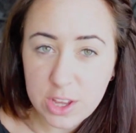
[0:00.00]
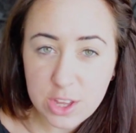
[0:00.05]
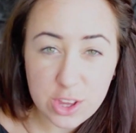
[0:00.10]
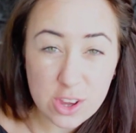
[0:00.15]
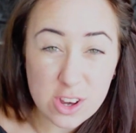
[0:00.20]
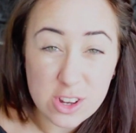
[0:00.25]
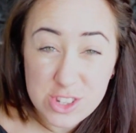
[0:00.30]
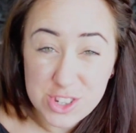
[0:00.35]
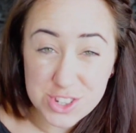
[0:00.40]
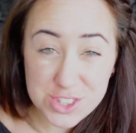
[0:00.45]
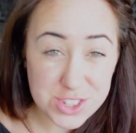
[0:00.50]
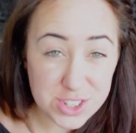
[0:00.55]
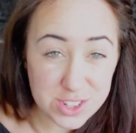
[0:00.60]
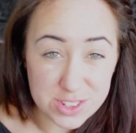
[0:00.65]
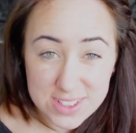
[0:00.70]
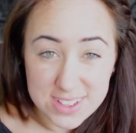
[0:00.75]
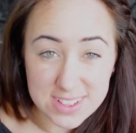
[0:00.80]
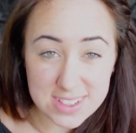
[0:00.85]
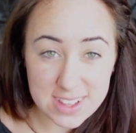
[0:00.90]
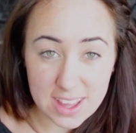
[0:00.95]
You could just
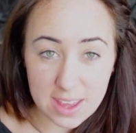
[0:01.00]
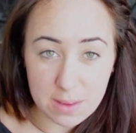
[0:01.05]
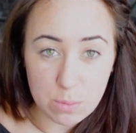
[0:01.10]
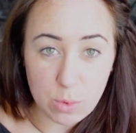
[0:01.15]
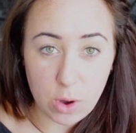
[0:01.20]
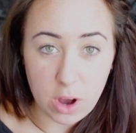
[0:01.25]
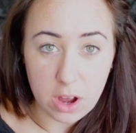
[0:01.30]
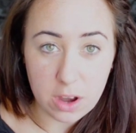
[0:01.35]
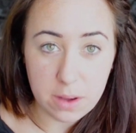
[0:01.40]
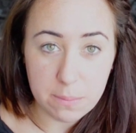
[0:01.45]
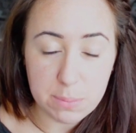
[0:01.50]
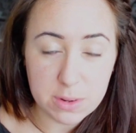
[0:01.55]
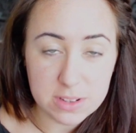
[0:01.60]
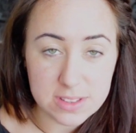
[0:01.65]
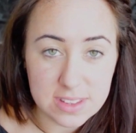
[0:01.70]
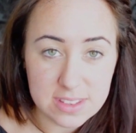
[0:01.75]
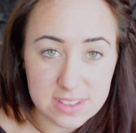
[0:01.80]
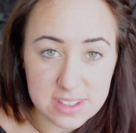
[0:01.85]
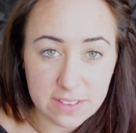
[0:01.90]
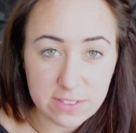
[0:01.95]
use the same one,
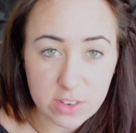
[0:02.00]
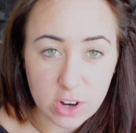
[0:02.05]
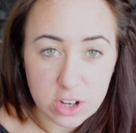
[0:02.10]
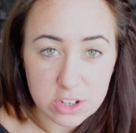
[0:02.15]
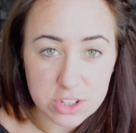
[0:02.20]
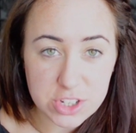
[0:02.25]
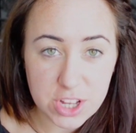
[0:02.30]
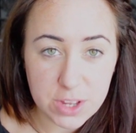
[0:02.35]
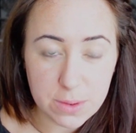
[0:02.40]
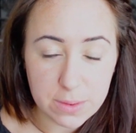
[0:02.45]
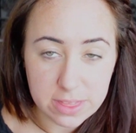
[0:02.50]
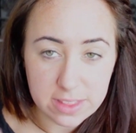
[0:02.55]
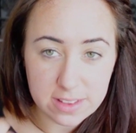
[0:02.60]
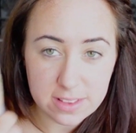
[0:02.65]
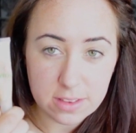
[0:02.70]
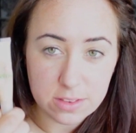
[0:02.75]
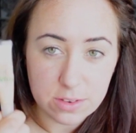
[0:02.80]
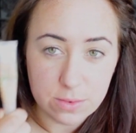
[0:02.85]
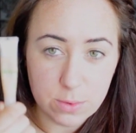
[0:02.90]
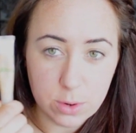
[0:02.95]
but since I've got two and
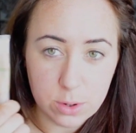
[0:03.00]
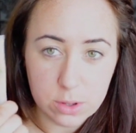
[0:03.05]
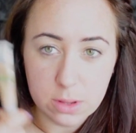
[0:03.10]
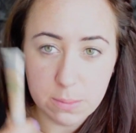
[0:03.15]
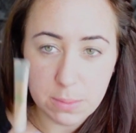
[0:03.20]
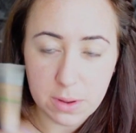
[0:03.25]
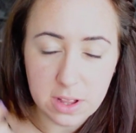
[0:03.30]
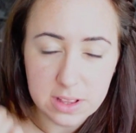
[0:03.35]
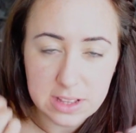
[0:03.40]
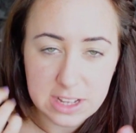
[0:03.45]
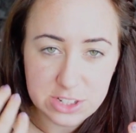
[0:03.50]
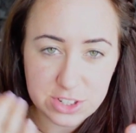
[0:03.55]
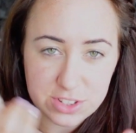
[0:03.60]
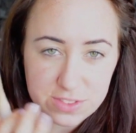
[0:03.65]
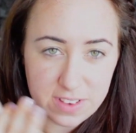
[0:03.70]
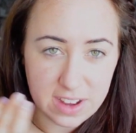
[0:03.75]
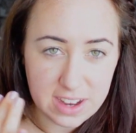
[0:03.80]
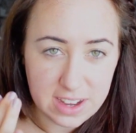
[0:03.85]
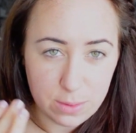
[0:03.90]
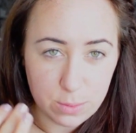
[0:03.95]
this is a rollerball, I
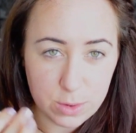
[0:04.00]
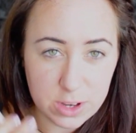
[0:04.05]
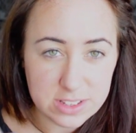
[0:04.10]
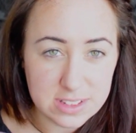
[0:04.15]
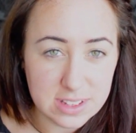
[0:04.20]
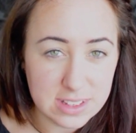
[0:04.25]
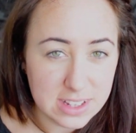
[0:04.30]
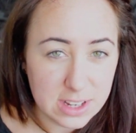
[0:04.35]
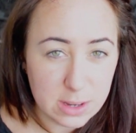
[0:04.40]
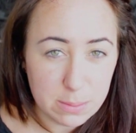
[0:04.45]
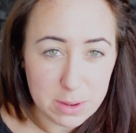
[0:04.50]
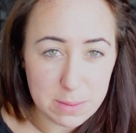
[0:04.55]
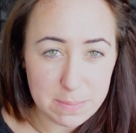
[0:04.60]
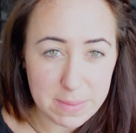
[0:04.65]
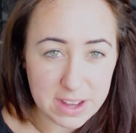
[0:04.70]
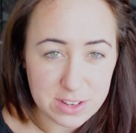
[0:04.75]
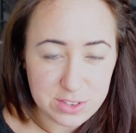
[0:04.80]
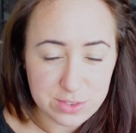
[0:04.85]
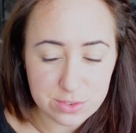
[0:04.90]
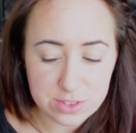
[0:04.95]
just find it works a little bit
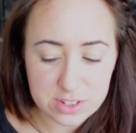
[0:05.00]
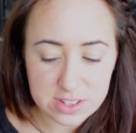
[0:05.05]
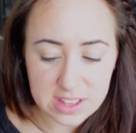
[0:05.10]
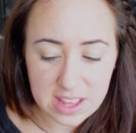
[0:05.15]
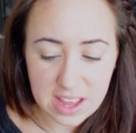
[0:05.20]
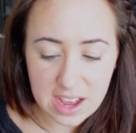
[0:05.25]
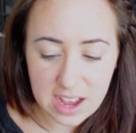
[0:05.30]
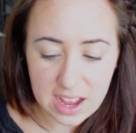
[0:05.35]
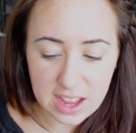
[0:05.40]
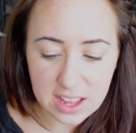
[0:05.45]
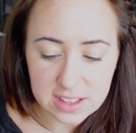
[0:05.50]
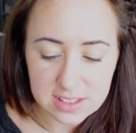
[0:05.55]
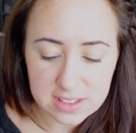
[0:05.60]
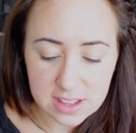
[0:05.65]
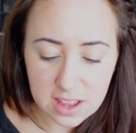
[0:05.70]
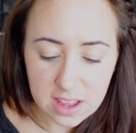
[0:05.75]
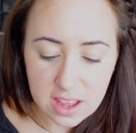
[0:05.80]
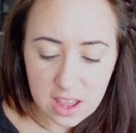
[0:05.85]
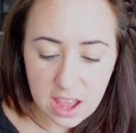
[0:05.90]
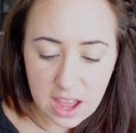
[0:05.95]
better under the
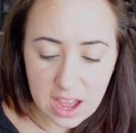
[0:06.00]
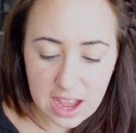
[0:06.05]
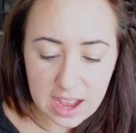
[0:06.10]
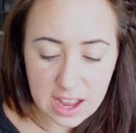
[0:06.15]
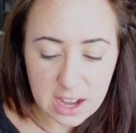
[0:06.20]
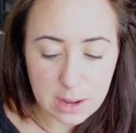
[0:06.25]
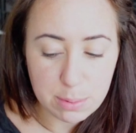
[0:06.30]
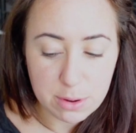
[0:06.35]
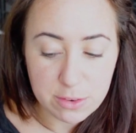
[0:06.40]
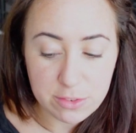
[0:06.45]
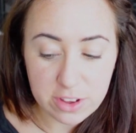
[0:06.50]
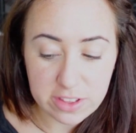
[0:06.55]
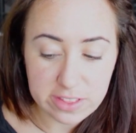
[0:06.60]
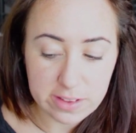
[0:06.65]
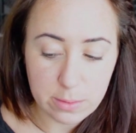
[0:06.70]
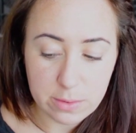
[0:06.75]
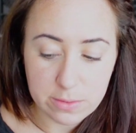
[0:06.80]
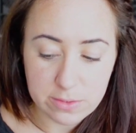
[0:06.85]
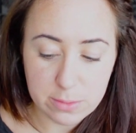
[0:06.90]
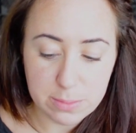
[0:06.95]
eyes, and I prefer
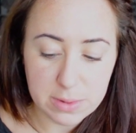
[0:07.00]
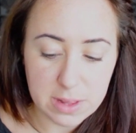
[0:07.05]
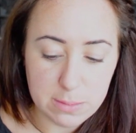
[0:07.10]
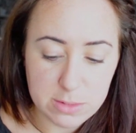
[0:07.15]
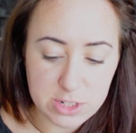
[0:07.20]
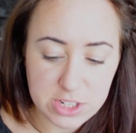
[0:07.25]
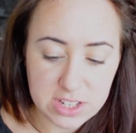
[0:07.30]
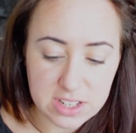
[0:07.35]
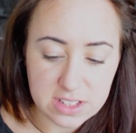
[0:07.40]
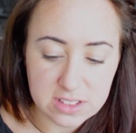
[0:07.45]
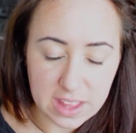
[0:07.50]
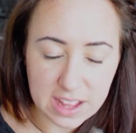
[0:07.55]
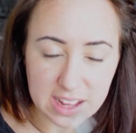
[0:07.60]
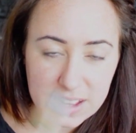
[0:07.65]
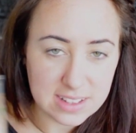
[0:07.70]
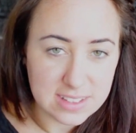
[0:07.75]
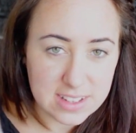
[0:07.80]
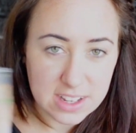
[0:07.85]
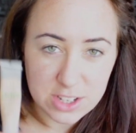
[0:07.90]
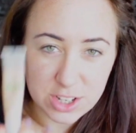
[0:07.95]
that one for blemishes.
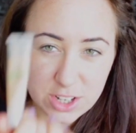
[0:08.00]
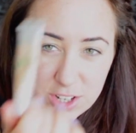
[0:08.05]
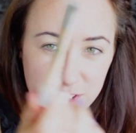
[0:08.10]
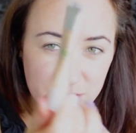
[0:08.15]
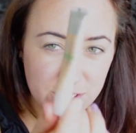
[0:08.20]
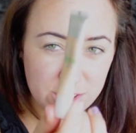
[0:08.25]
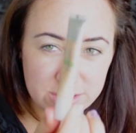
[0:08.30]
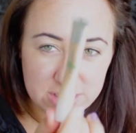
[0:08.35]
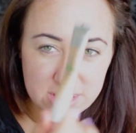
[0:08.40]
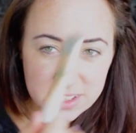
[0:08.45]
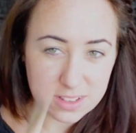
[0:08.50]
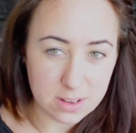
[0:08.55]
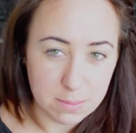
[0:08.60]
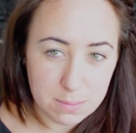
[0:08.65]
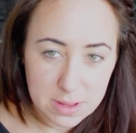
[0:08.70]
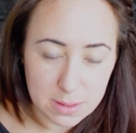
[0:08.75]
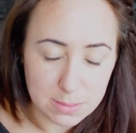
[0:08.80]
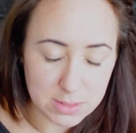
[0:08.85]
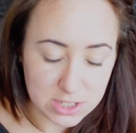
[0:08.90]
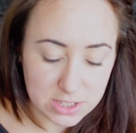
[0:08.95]
Like I said, you can use this
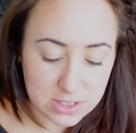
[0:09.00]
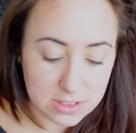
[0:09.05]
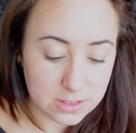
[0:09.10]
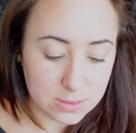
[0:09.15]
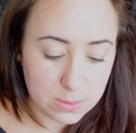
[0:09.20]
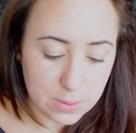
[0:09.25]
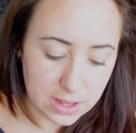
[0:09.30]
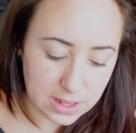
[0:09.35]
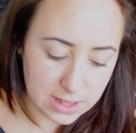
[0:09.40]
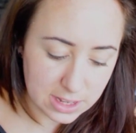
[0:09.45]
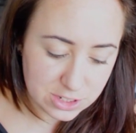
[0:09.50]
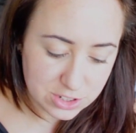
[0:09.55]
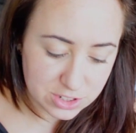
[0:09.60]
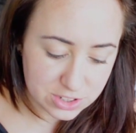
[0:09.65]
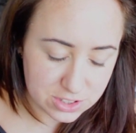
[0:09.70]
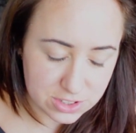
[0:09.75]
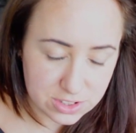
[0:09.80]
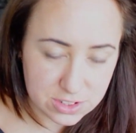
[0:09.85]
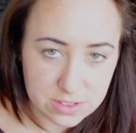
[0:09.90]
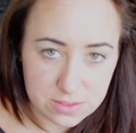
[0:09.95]
on blemishes as well. I
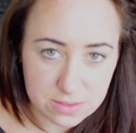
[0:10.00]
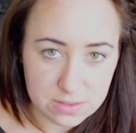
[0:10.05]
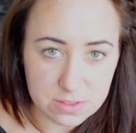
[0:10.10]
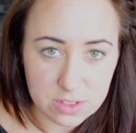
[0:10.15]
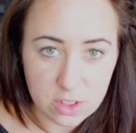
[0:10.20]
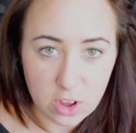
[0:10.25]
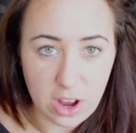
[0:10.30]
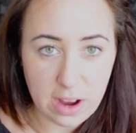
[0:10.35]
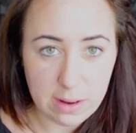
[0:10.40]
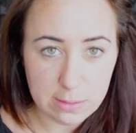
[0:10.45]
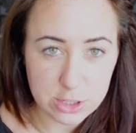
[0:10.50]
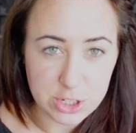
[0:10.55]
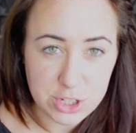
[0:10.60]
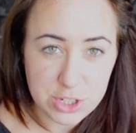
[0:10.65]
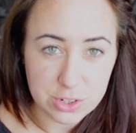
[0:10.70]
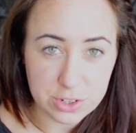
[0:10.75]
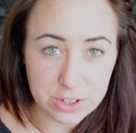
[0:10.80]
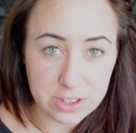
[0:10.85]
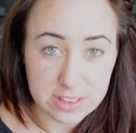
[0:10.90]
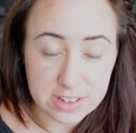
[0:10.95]
just thought I would
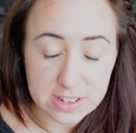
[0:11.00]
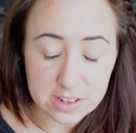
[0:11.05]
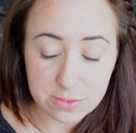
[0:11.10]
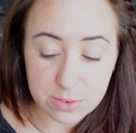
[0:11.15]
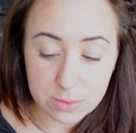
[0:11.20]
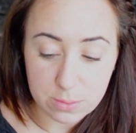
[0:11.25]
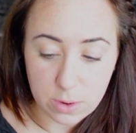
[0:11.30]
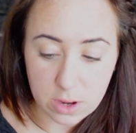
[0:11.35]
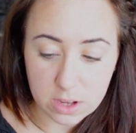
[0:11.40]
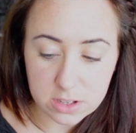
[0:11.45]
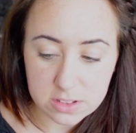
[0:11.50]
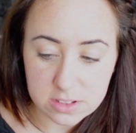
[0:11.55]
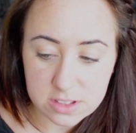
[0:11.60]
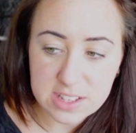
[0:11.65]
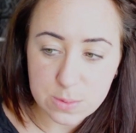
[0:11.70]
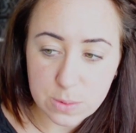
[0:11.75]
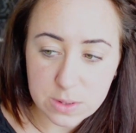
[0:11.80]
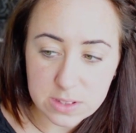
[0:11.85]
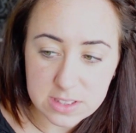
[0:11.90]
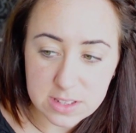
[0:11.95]
show you the different ones.
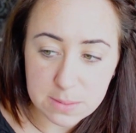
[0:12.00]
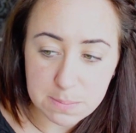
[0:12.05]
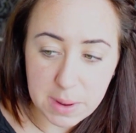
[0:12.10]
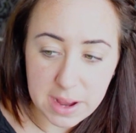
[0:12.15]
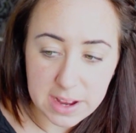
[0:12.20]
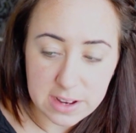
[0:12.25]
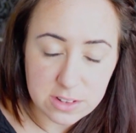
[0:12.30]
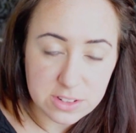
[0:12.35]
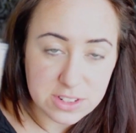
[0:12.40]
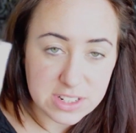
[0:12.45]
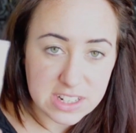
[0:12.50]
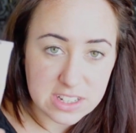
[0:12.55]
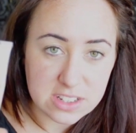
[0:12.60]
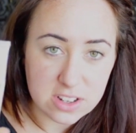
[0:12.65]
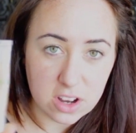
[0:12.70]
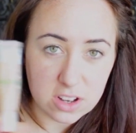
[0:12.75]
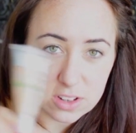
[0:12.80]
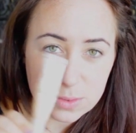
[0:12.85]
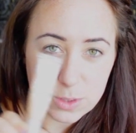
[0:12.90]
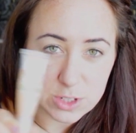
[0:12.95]
This one's the Bio
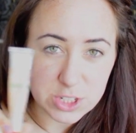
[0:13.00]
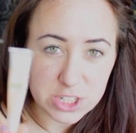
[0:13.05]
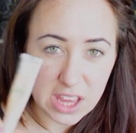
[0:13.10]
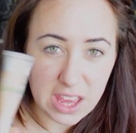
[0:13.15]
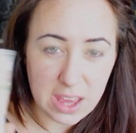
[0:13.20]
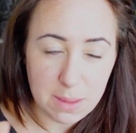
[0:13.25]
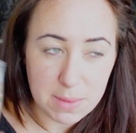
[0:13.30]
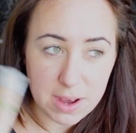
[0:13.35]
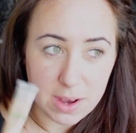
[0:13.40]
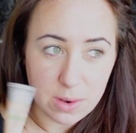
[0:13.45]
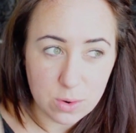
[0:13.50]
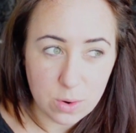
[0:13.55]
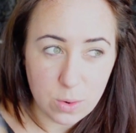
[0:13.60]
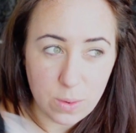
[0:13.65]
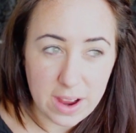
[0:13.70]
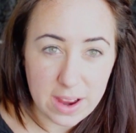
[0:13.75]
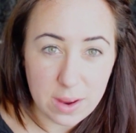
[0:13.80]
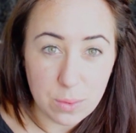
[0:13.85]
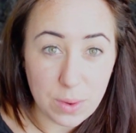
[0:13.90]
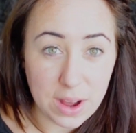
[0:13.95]
Detox, which came out
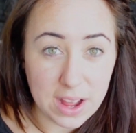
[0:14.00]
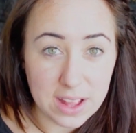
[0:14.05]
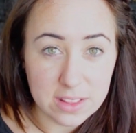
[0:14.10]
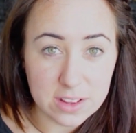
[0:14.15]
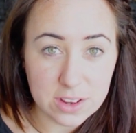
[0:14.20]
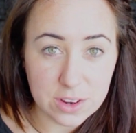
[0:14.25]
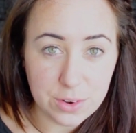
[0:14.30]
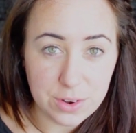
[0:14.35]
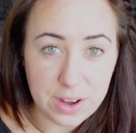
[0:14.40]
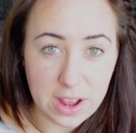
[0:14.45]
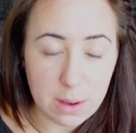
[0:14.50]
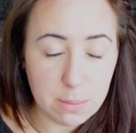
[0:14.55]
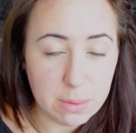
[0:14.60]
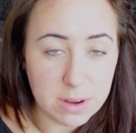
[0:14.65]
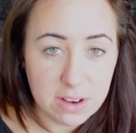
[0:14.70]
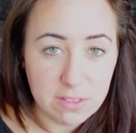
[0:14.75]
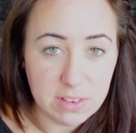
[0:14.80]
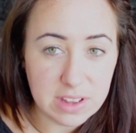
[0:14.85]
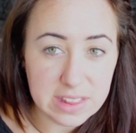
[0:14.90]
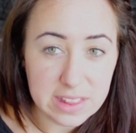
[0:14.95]
quite a while ago now,
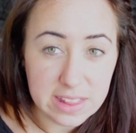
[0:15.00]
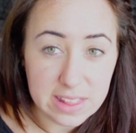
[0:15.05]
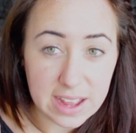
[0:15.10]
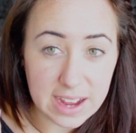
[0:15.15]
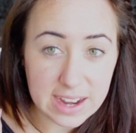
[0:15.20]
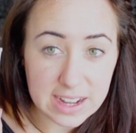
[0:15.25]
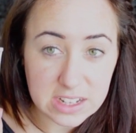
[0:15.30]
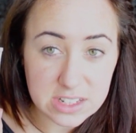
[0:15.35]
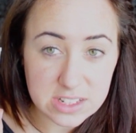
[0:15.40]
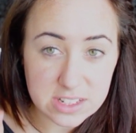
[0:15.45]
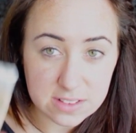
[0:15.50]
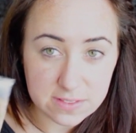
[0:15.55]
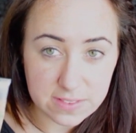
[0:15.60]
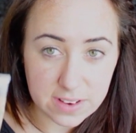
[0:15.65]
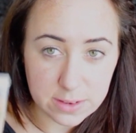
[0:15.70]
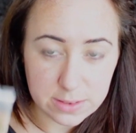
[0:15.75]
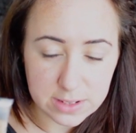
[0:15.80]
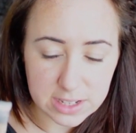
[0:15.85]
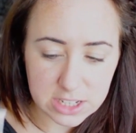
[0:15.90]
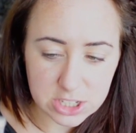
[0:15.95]
but I really liked the
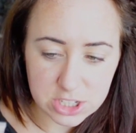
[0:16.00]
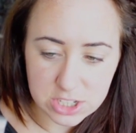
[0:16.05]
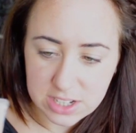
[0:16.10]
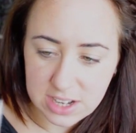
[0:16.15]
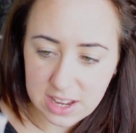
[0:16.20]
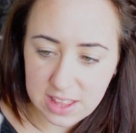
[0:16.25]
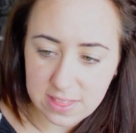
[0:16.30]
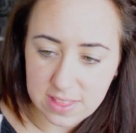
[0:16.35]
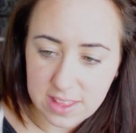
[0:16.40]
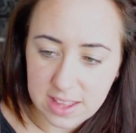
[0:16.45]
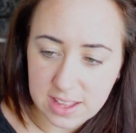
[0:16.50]
foundation in